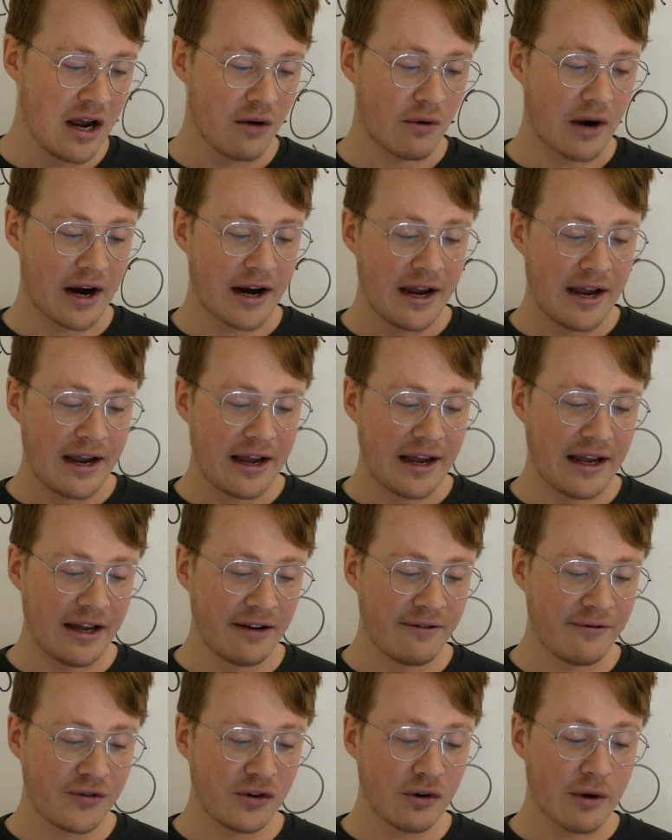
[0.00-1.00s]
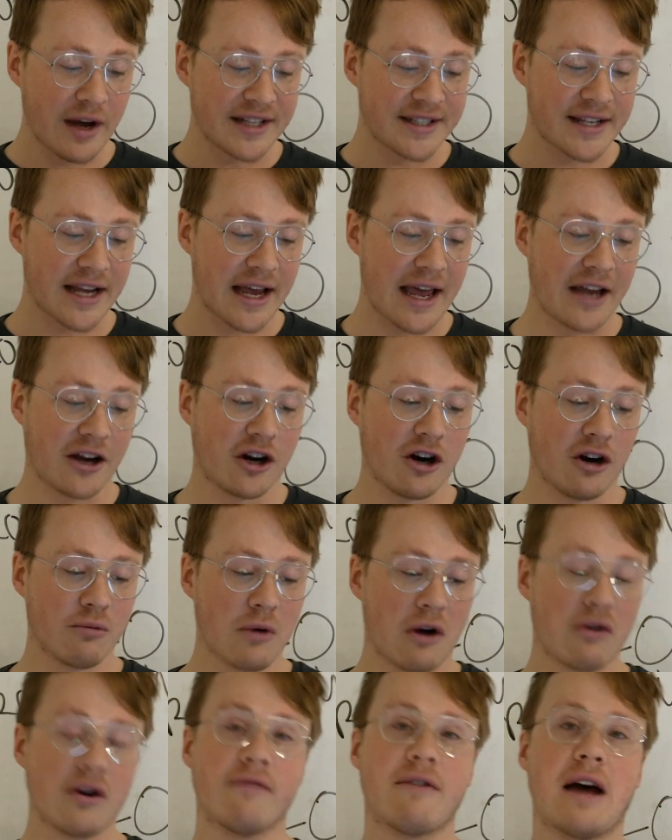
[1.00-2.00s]
right? Influenza and
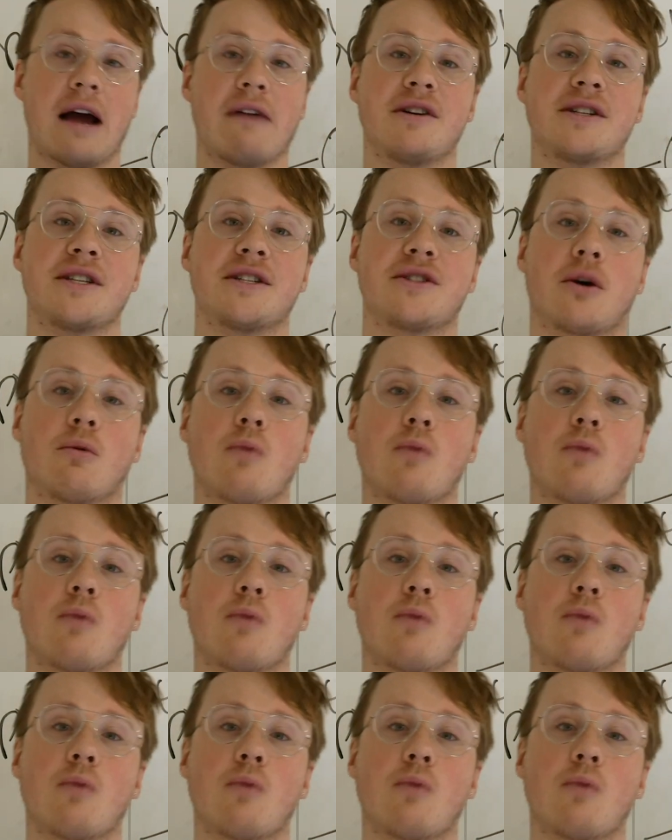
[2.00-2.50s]
coronaviruses